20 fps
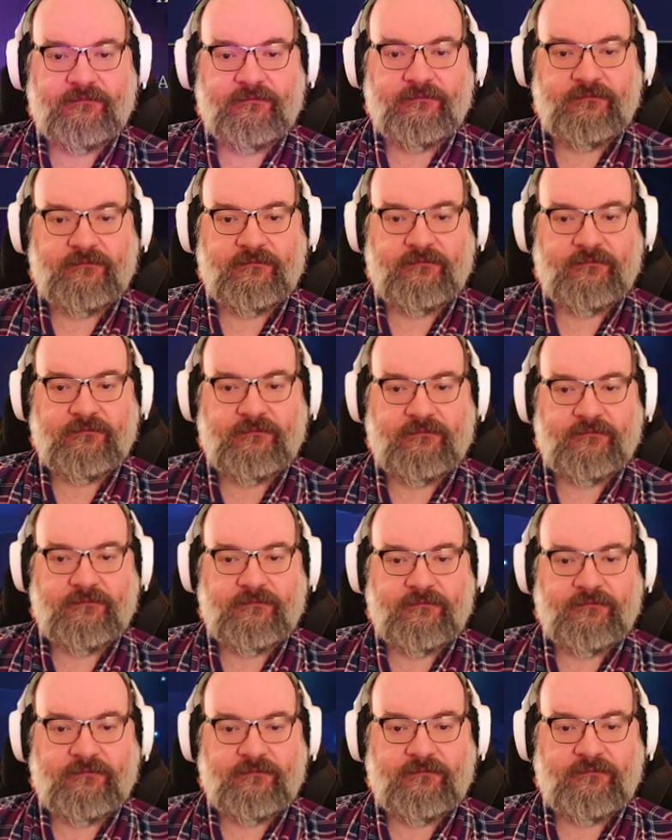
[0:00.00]

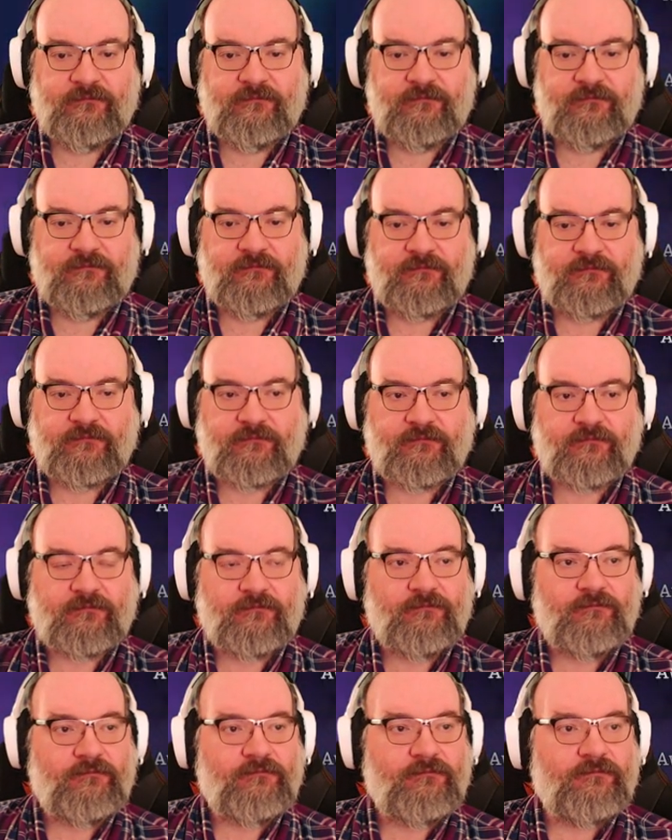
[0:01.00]

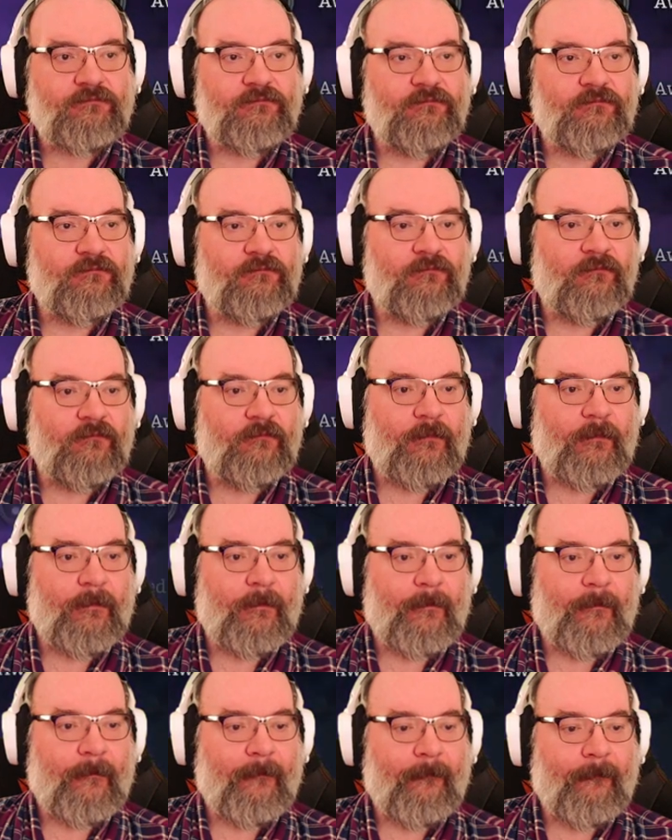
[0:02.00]

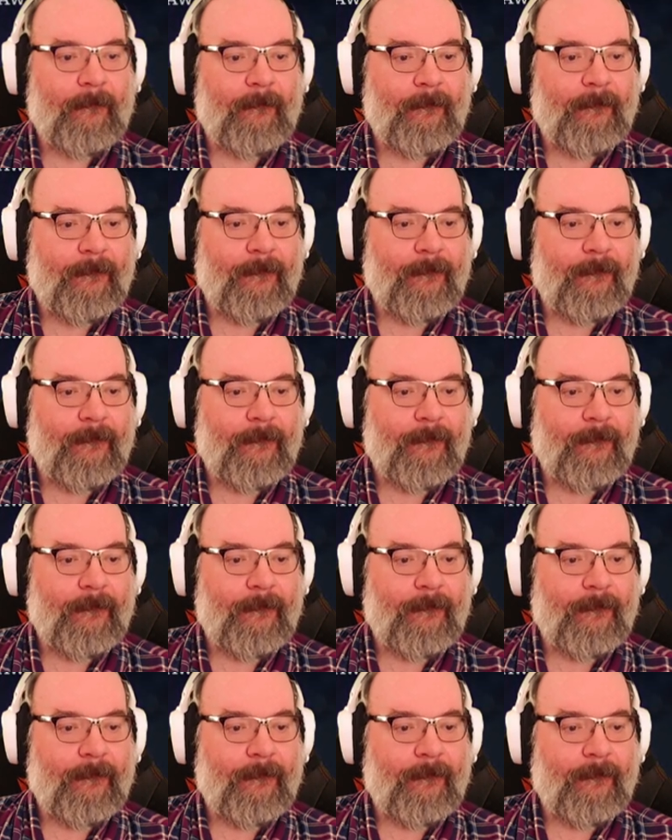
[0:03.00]
(silence)